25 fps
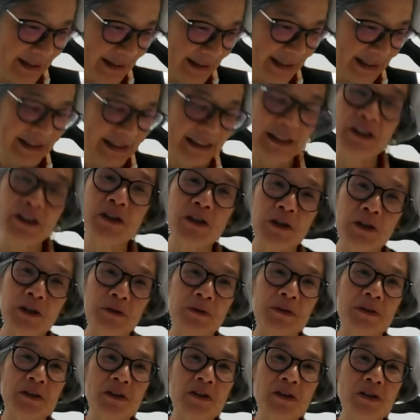getting
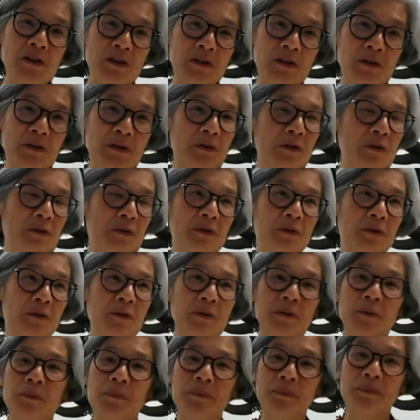students to
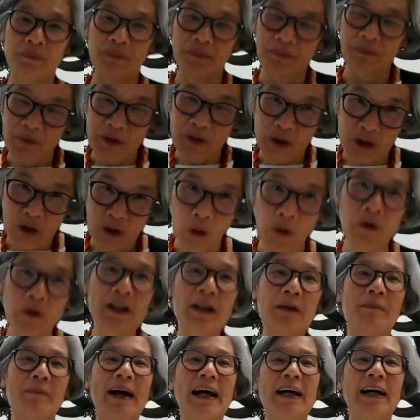
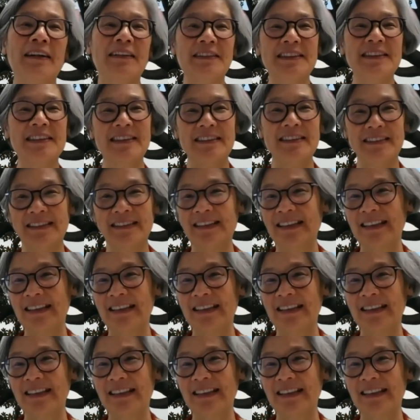talk about